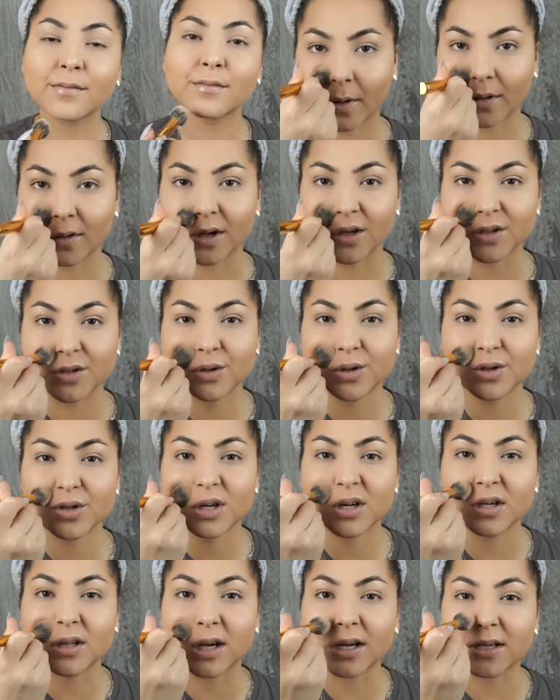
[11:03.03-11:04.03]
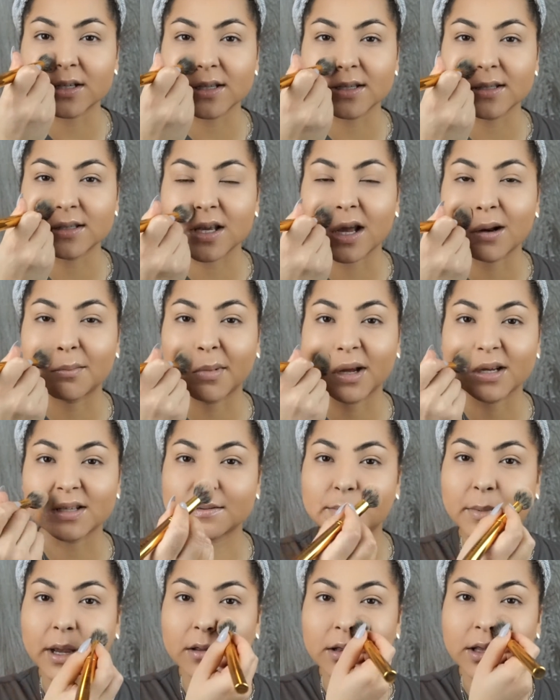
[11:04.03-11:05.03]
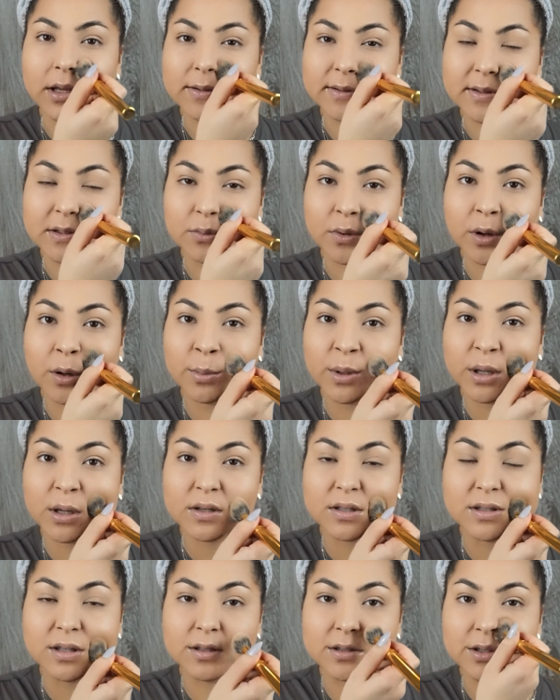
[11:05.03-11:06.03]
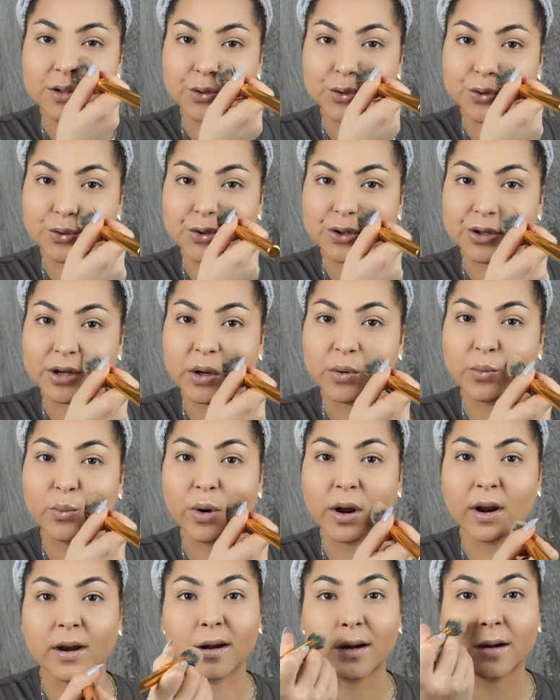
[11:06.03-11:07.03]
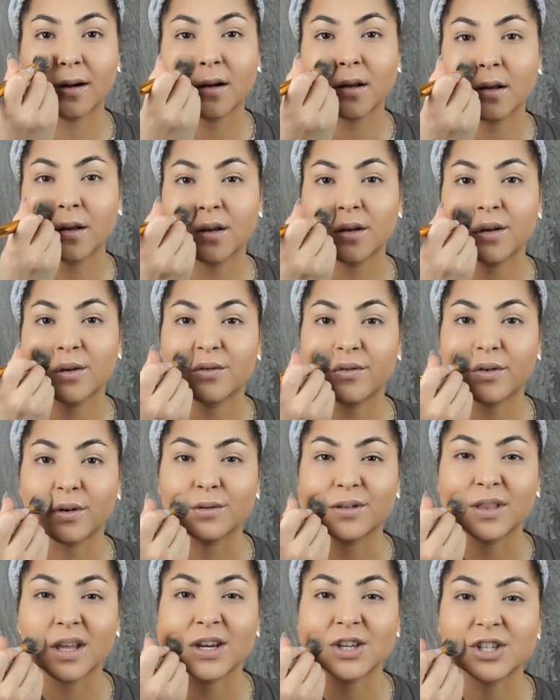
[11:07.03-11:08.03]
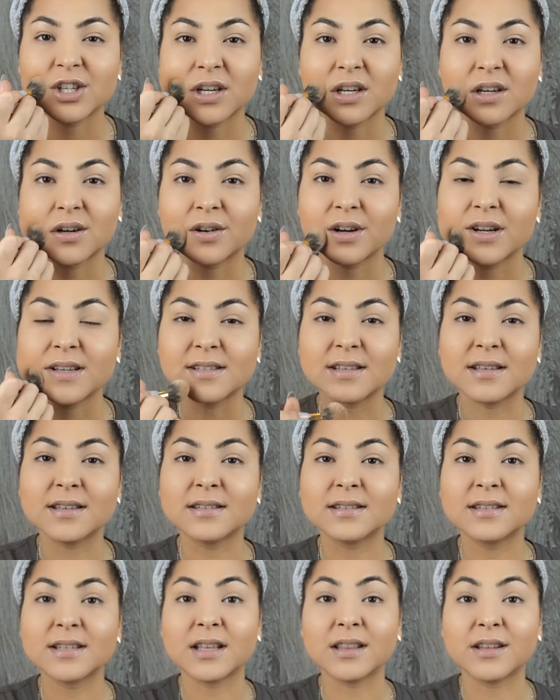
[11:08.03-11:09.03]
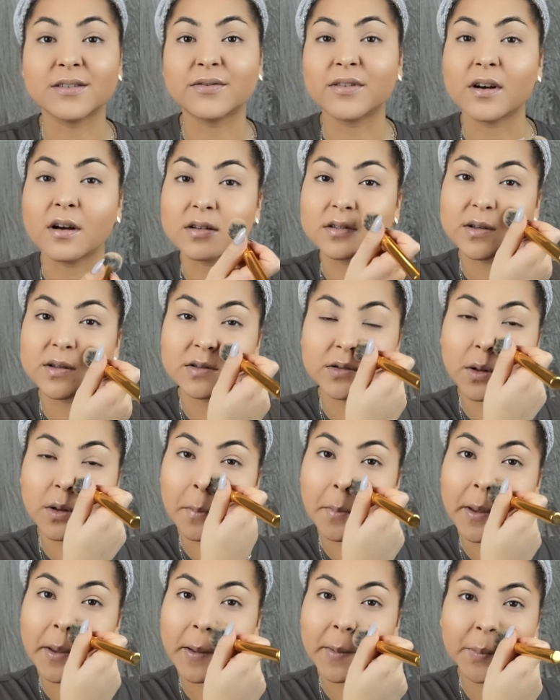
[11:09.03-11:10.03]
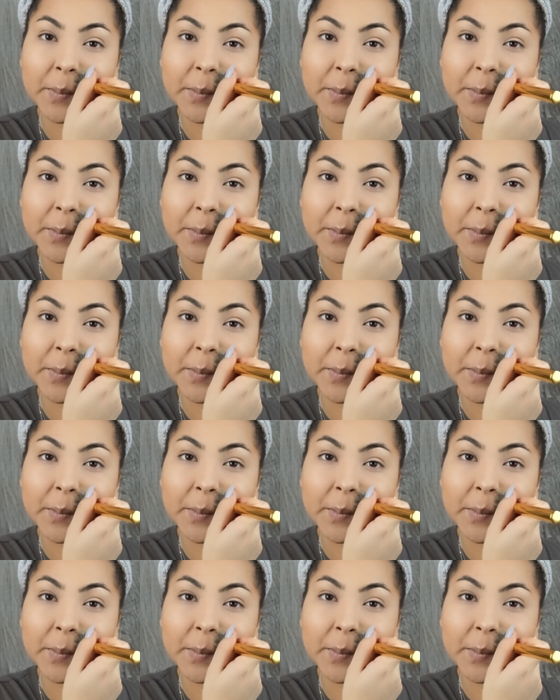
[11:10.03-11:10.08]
And I do usually like to set my smile lines as well, because this is usually where foundation creases the fastest on me.